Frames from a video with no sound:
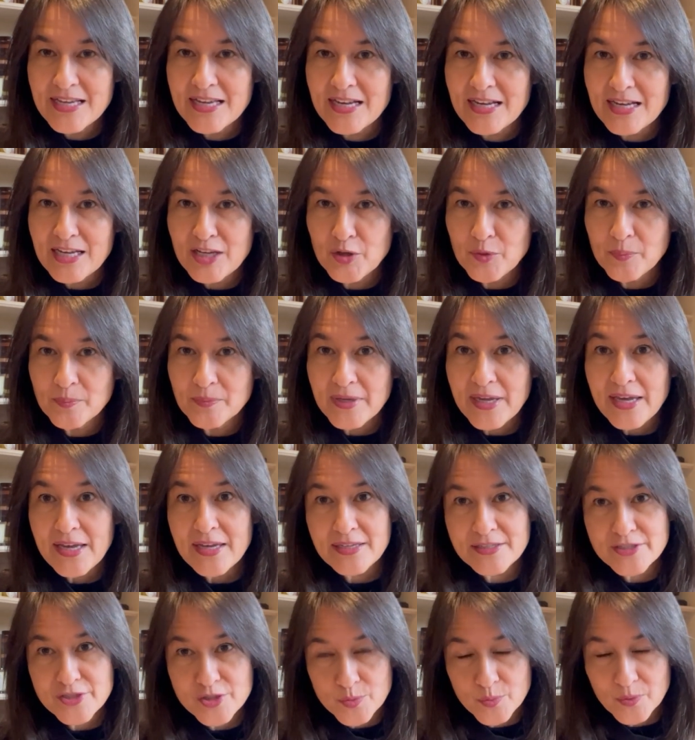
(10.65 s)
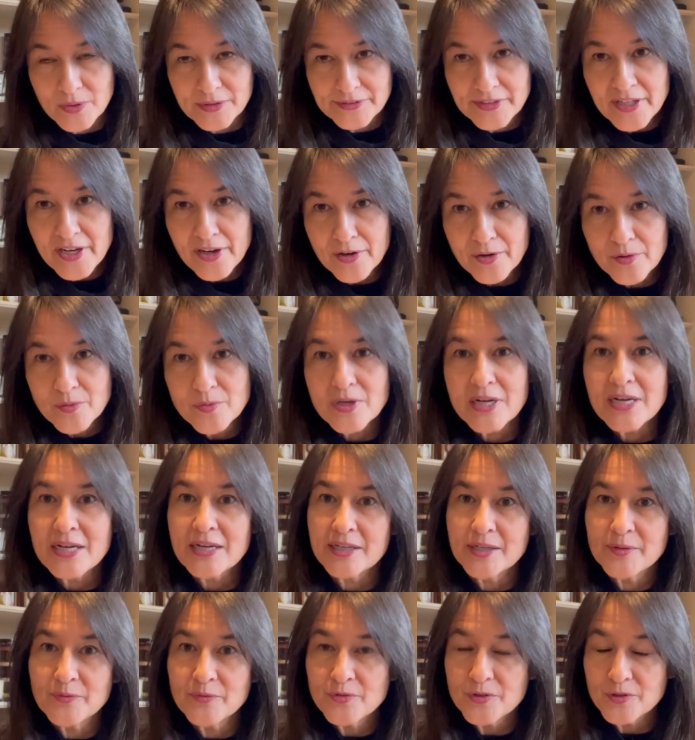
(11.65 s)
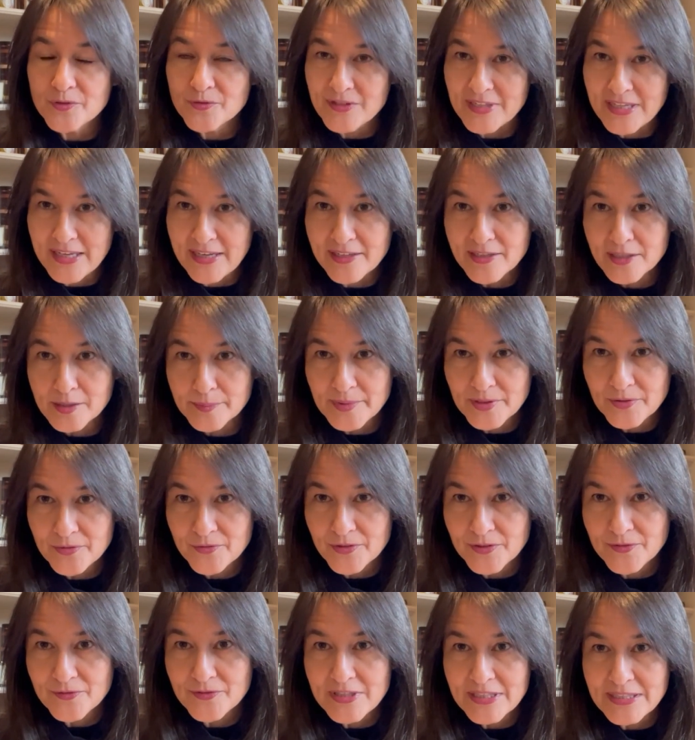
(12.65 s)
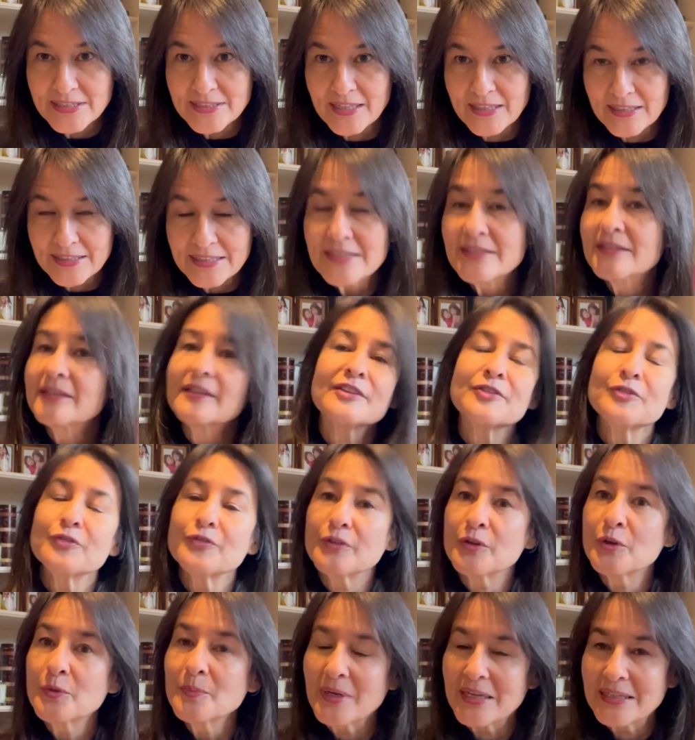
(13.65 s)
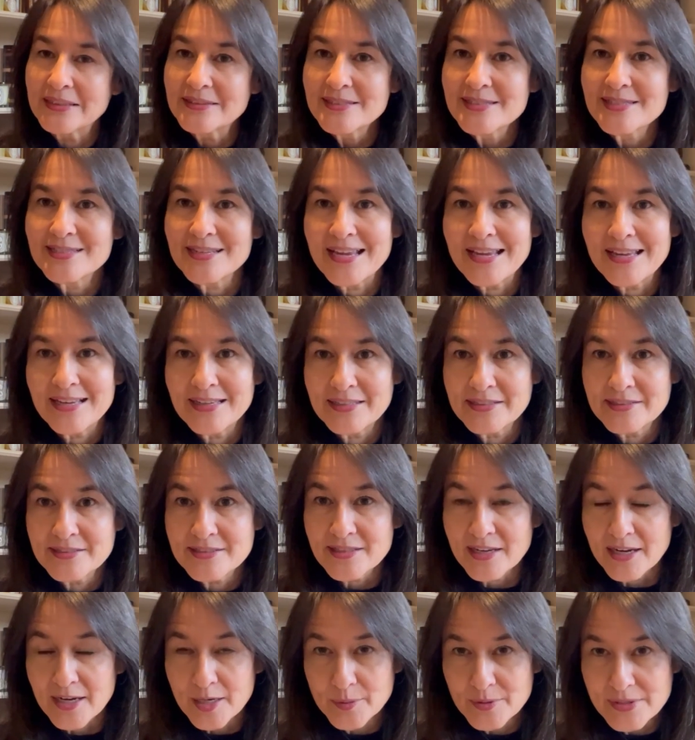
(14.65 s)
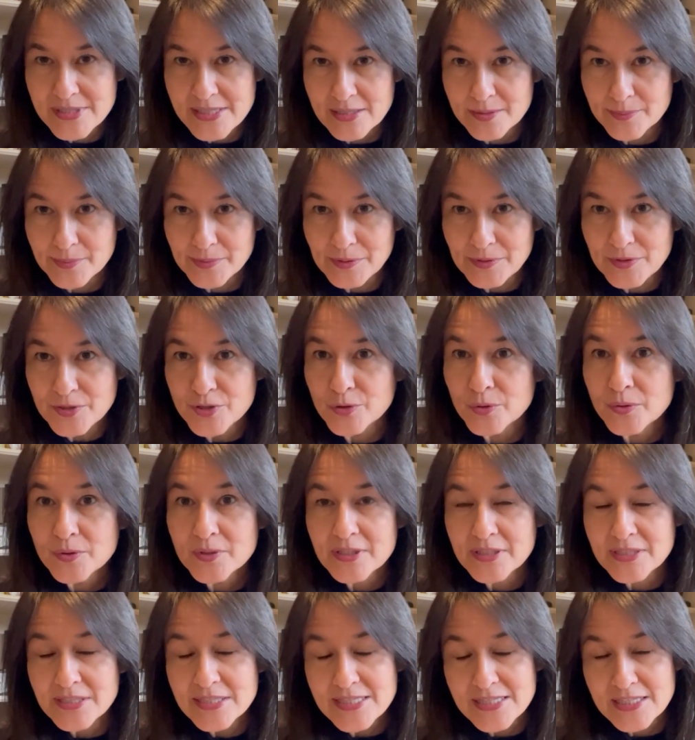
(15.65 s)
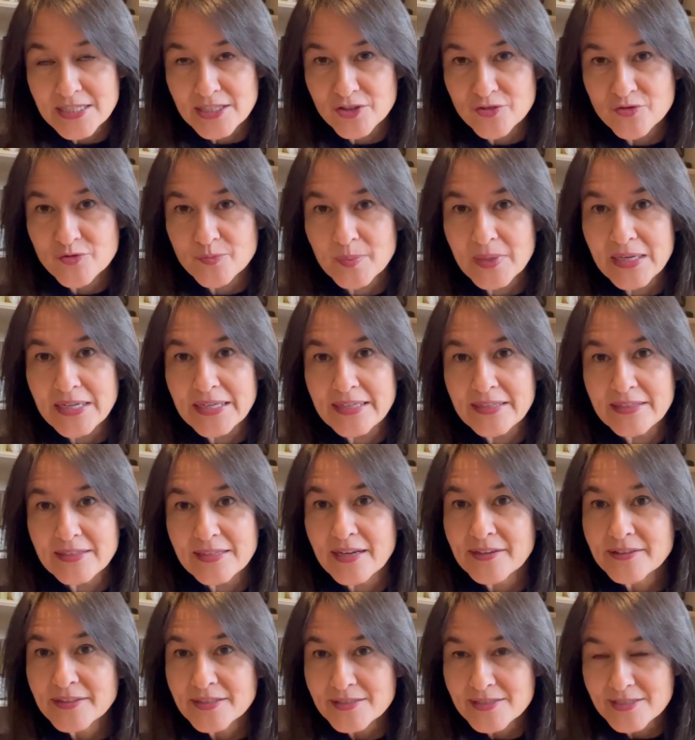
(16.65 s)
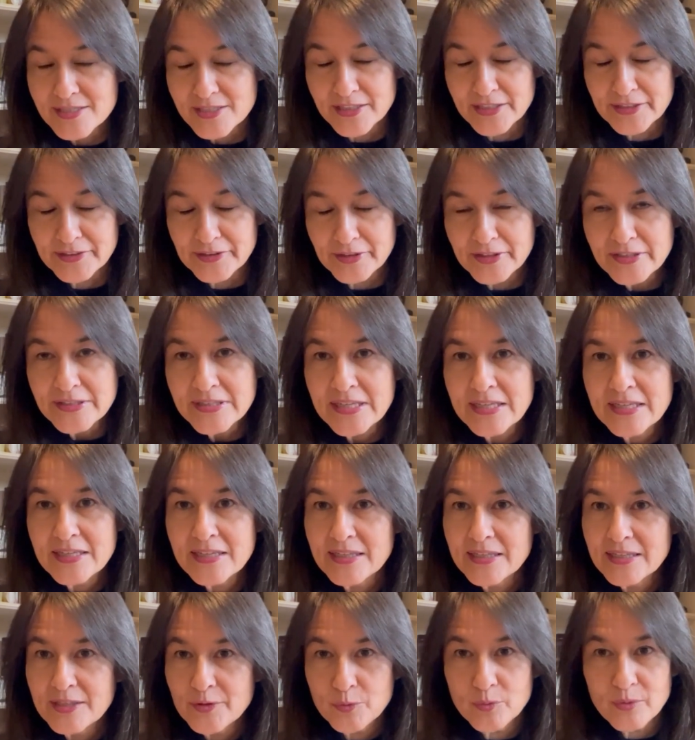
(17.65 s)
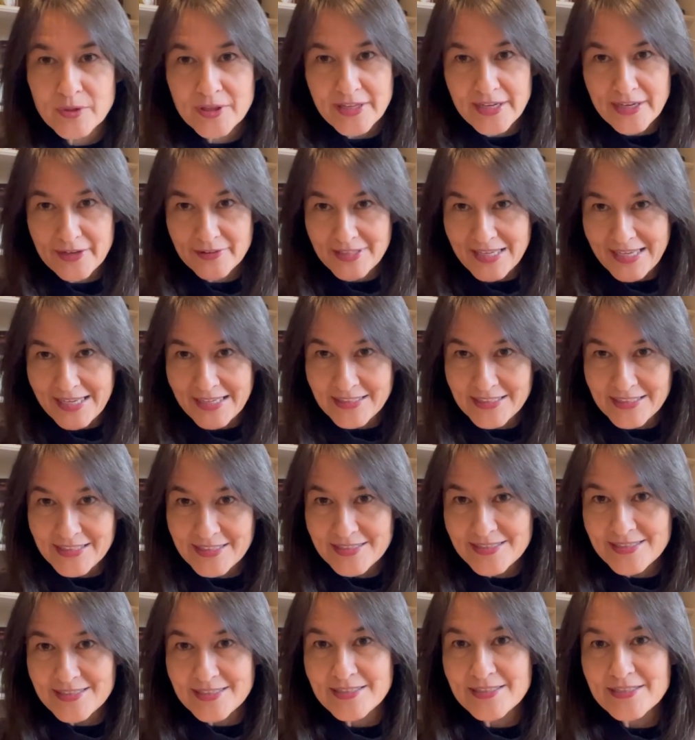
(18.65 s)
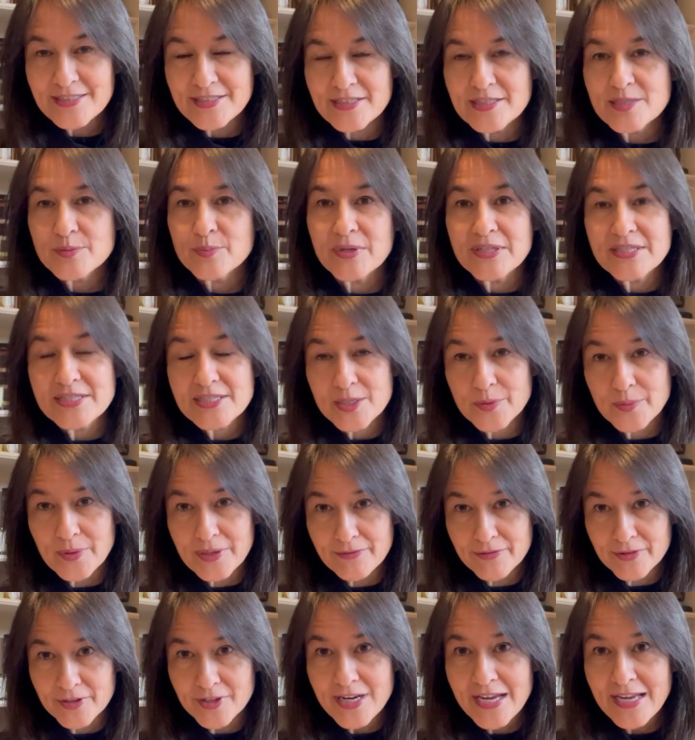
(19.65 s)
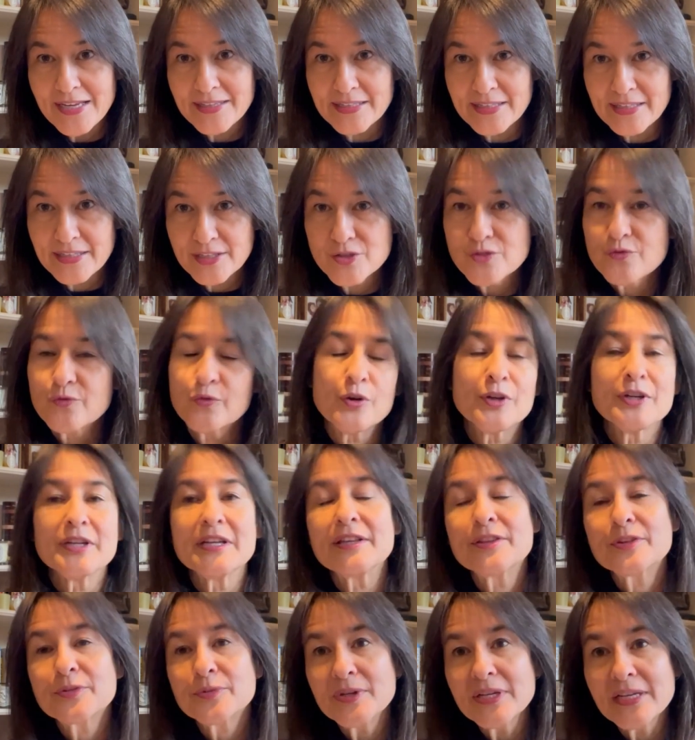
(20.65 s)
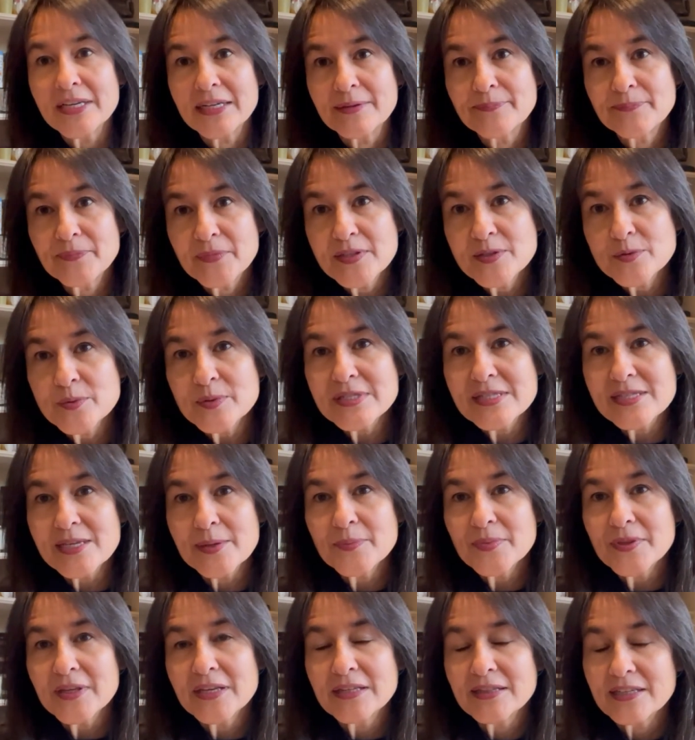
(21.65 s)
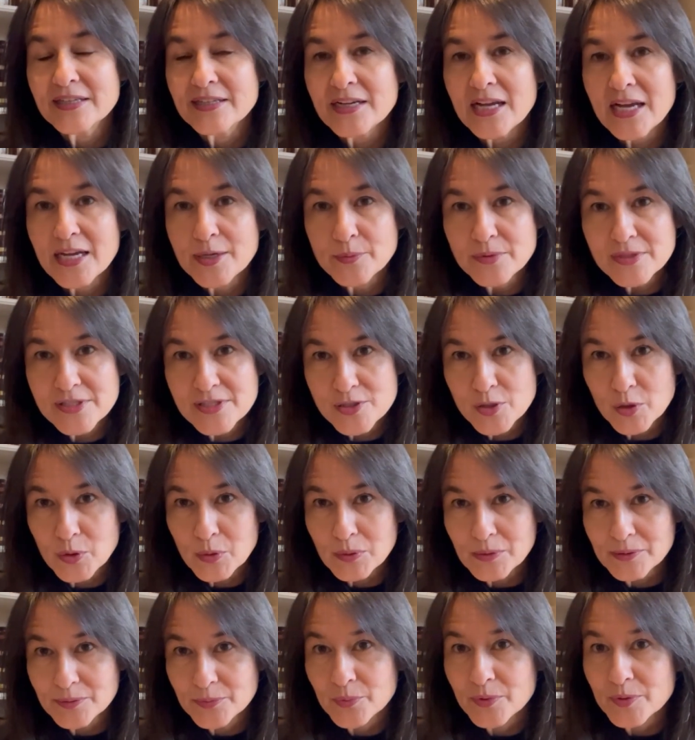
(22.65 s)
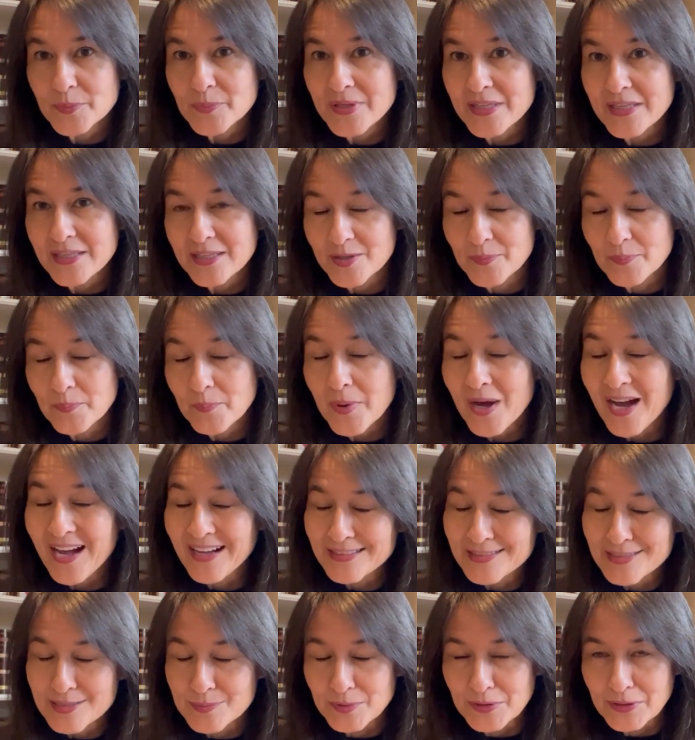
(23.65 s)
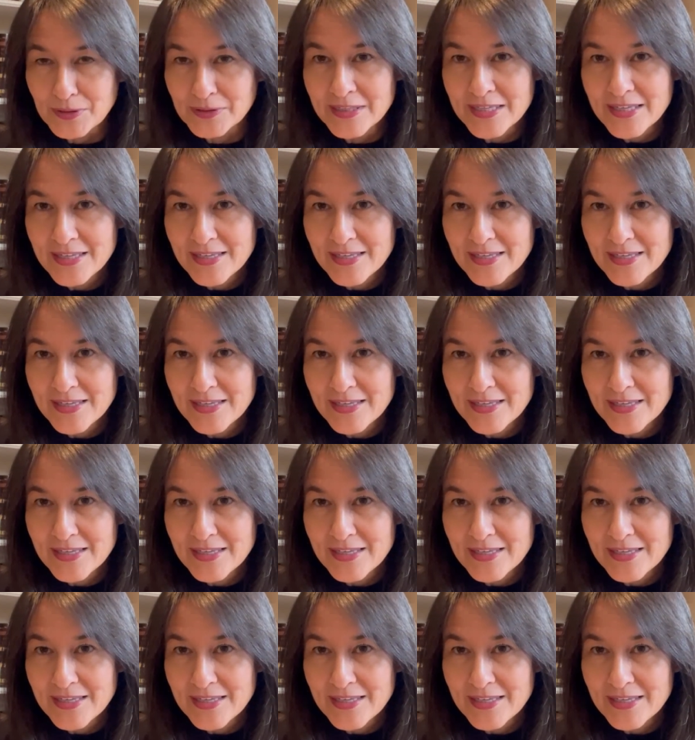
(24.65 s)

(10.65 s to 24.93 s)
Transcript: Um, as you all know, I'm 58, I'll be 59 in a few months, and I was able to conceive my youngest daughter without any assistance whatsoever at age 43. This was something that I was told would be impossible.